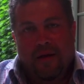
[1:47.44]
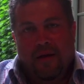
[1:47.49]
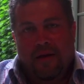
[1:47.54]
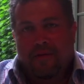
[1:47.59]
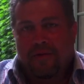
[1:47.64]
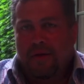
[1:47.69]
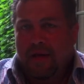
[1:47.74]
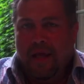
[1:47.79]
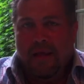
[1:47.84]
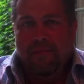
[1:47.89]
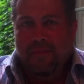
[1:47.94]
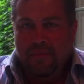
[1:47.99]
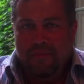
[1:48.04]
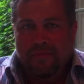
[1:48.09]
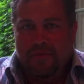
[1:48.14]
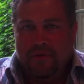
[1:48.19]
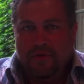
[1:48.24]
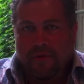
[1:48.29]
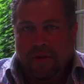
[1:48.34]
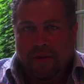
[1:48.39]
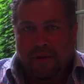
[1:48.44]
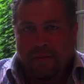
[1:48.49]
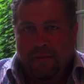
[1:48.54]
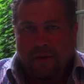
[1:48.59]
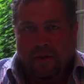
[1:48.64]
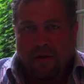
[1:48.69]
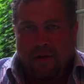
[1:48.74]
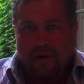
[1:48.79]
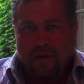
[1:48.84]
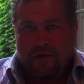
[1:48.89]
The name strictly
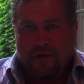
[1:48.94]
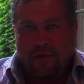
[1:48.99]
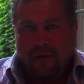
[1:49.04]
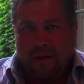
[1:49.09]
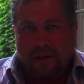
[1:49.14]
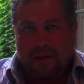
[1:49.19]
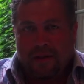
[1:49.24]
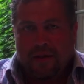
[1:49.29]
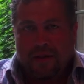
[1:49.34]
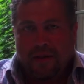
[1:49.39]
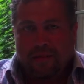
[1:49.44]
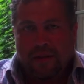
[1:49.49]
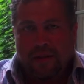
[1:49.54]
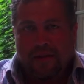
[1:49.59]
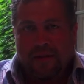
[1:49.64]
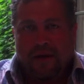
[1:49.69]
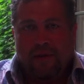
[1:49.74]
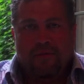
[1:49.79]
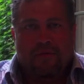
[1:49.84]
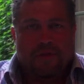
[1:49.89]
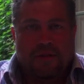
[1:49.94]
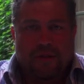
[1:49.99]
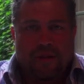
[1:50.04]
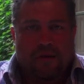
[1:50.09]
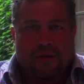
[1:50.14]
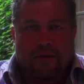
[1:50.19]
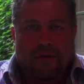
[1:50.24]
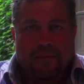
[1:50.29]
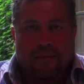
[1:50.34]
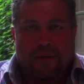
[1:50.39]
belongs to us. I mean, that was the
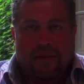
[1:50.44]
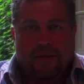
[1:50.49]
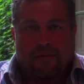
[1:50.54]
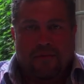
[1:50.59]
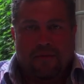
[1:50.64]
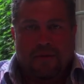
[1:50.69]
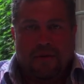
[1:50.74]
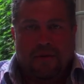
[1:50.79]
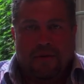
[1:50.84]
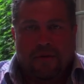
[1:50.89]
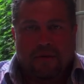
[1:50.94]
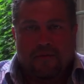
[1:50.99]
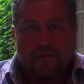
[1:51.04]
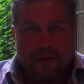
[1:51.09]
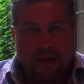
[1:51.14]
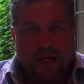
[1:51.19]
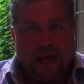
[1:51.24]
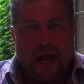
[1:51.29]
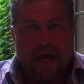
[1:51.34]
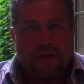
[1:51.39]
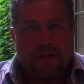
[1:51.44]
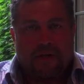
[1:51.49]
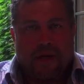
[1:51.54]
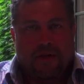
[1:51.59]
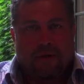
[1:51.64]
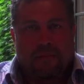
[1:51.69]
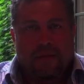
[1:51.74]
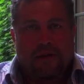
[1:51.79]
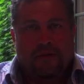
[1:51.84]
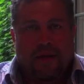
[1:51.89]
deal. I mean, it was a cash
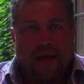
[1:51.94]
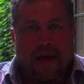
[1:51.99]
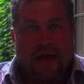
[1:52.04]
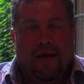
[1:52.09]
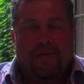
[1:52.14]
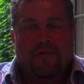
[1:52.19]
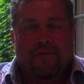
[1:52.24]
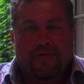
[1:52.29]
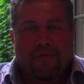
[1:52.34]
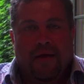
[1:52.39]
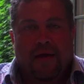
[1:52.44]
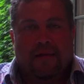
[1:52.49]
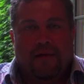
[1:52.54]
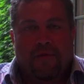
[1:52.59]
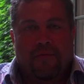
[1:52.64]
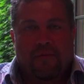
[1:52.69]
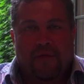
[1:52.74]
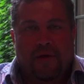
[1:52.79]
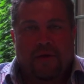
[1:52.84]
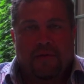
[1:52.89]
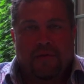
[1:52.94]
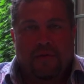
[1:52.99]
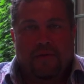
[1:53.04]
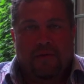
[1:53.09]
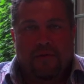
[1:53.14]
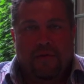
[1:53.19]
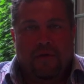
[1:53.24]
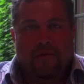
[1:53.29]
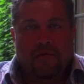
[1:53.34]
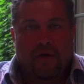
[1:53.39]
settlement, and the fact that we can,
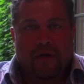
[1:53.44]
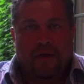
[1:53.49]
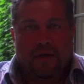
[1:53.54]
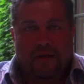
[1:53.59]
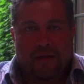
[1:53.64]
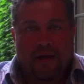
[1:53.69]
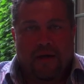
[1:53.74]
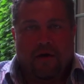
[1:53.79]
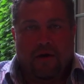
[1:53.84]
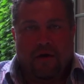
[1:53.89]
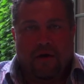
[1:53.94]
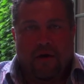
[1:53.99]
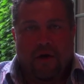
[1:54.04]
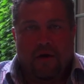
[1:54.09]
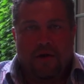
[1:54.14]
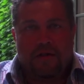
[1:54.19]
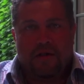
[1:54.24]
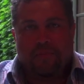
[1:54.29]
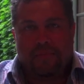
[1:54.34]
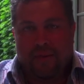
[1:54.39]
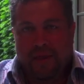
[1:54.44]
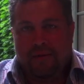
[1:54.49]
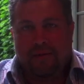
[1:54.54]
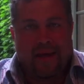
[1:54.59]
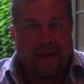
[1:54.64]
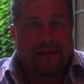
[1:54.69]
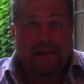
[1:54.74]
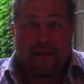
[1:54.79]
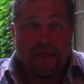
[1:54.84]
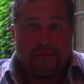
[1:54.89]
you know, we're going to take our concept
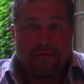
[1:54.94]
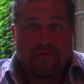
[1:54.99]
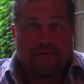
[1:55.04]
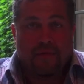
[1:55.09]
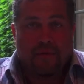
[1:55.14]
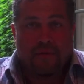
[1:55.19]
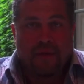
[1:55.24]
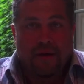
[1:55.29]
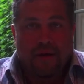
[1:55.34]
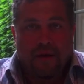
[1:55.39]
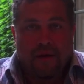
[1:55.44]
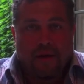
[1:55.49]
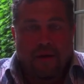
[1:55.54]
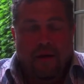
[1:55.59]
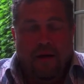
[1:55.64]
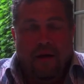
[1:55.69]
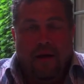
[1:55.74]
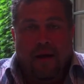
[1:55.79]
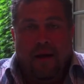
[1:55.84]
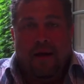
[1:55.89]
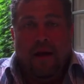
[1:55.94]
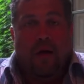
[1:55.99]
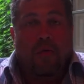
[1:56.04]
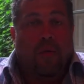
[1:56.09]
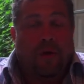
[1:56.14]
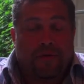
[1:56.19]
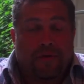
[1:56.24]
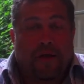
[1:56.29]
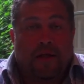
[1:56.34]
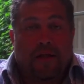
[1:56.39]
and leave. And now
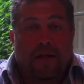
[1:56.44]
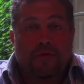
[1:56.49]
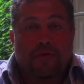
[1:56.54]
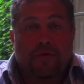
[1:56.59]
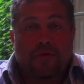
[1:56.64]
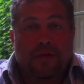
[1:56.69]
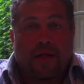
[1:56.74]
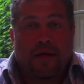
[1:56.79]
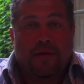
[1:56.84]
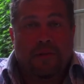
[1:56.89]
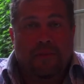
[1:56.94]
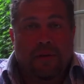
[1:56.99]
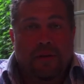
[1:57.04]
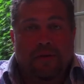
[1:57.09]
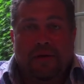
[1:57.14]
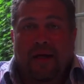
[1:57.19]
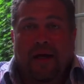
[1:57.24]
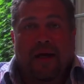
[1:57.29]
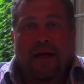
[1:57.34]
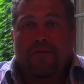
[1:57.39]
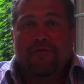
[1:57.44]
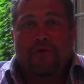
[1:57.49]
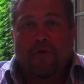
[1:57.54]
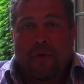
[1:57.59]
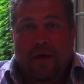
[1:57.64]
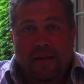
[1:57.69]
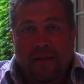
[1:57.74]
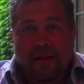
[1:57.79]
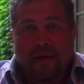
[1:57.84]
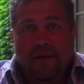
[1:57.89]
what they're going to do inside the building, I have
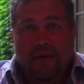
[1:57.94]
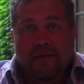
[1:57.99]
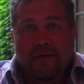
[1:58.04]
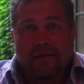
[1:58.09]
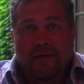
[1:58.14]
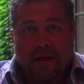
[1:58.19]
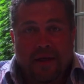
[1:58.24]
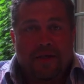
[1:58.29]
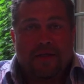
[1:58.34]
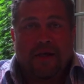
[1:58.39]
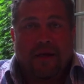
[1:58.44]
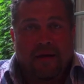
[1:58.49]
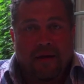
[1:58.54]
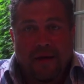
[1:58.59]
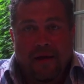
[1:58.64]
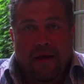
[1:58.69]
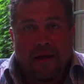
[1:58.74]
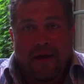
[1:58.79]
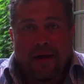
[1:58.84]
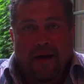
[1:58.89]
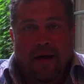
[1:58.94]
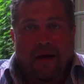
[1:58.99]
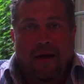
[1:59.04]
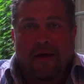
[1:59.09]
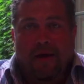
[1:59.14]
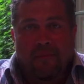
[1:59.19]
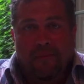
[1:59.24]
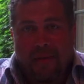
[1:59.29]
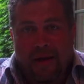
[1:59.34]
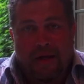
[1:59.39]
no idea. Yes,
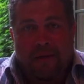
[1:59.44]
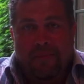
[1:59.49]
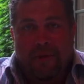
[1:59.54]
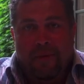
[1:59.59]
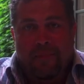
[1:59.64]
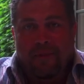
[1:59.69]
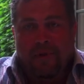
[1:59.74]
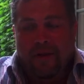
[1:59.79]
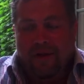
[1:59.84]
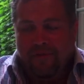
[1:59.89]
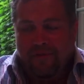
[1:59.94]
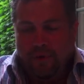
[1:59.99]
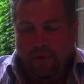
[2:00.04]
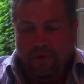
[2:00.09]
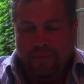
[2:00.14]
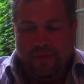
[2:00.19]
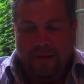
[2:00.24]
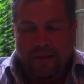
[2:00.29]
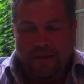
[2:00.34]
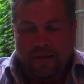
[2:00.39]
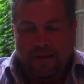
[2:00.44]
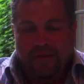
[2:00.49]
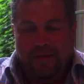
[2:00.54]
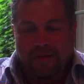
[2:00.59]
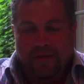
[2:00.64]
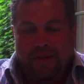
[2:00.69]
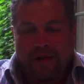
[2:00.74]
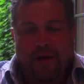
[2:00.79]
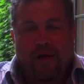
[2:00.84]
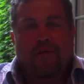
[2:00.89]
many people have told me
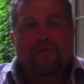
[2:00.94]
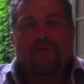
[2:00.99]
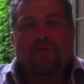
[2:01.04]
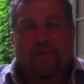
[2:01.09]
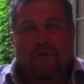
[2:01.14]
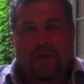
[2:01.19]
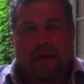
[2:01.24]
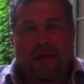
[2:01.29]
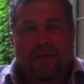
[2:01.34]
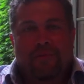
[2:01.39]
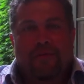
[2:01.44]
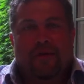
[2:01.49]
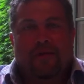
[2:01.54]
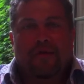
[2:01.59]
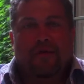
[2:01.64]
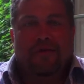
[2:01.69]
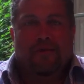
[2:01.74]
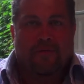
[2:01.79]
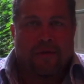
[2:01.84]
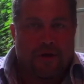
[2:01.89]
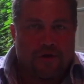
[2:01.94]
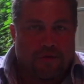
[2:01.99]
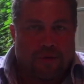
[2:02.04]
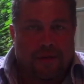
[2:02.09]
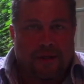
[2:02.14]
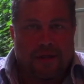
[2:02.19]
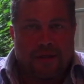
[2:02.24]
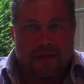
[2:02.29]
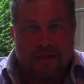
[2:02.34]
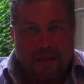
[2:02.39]
that they have proclaimed that the
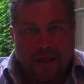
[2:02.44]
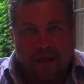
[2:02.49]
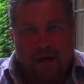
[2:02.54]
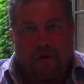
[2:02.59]
restaurant is going to stay